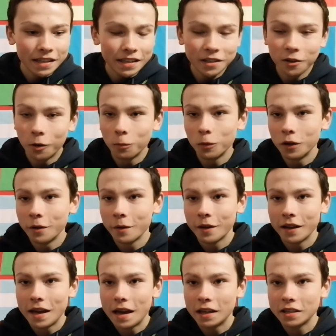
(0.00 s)
He's not world
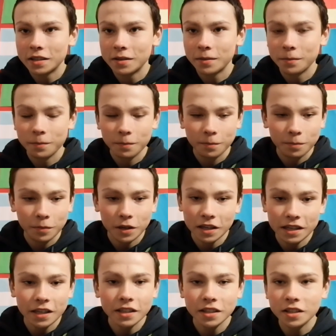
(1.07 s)
class, but
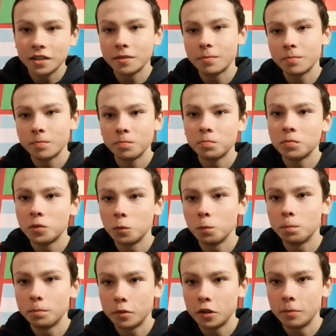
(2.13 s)
he is
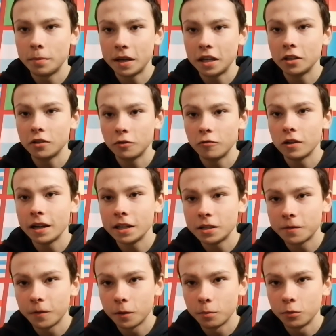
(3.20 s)
the
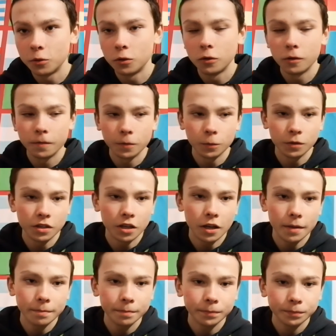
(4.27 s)
greatest footballer of all
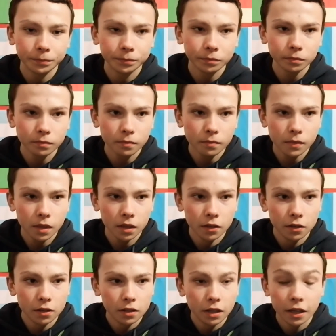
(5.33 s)
time.
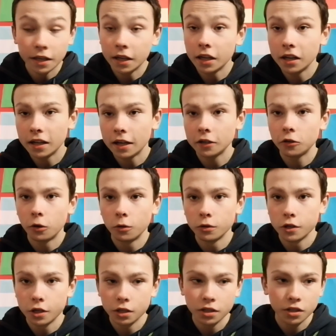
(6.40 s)
And that goal
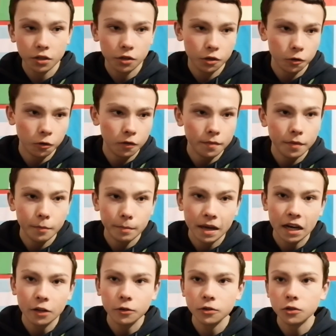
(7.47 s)
should secure him the
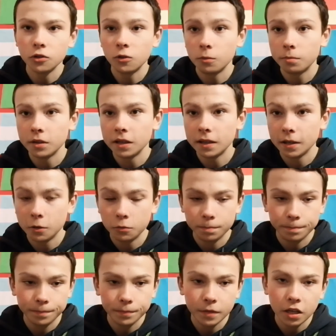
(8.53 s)
Ballon d'Or, but he'll
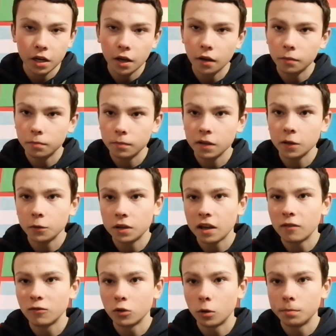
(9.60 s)

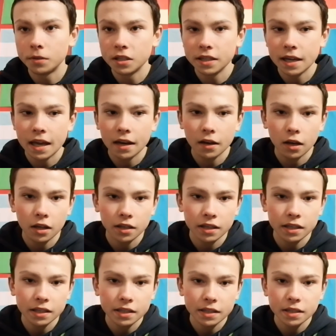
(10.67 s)
get robbed again like
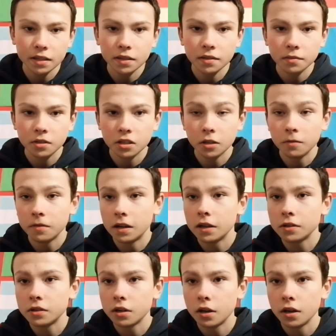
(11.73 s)
he did in
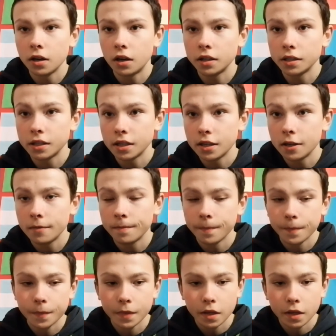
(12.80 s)
2019.